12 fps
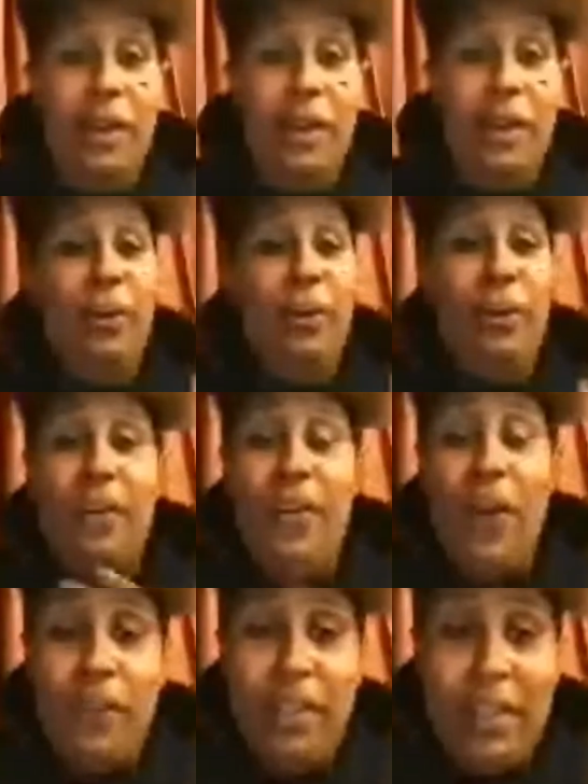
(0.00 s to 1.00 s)
of
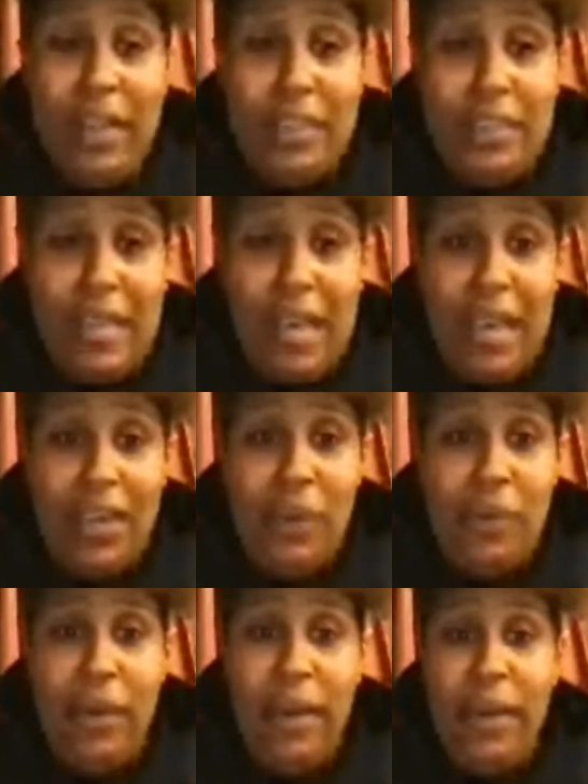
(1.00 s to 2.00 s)
all the nights tonight, I had no
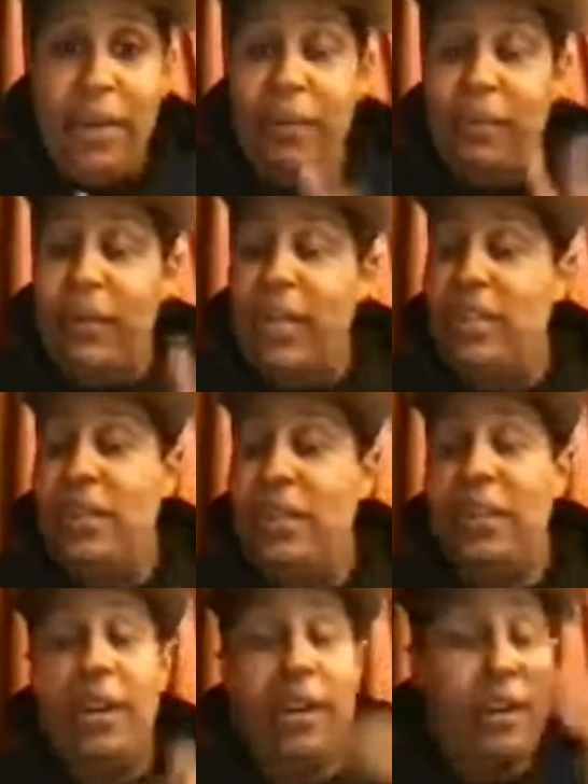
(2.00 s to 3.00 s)
wine. When I tell
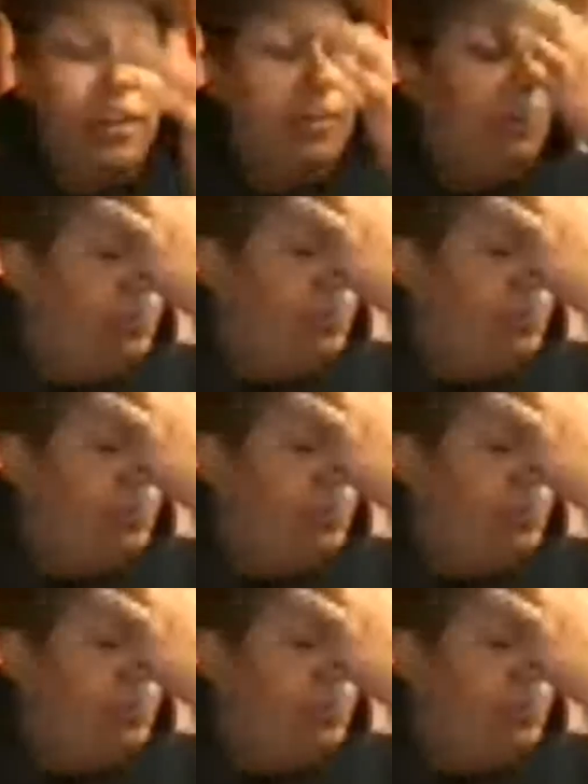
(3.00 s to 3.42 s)
y'all